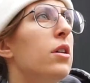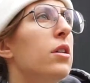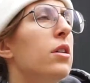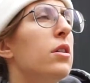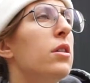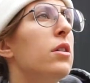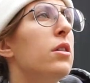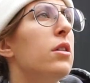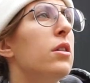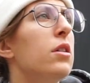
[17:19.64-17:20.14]

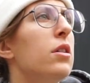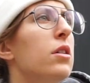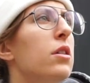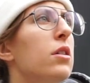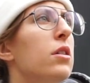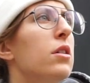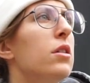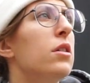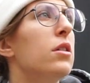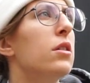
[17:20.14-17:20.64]

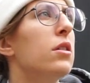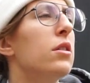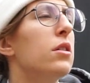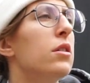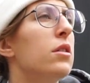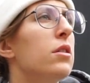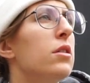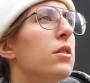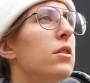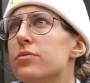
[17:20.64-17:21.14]

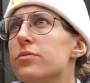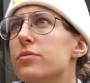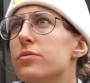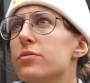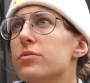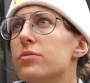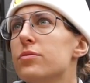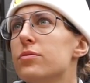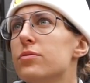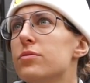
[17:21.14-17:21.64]

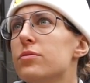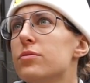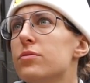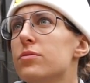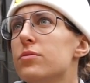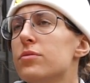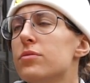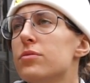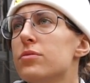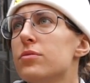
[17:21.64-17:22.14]

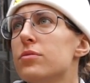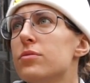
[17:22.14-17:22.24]
No one is speaking in this clip.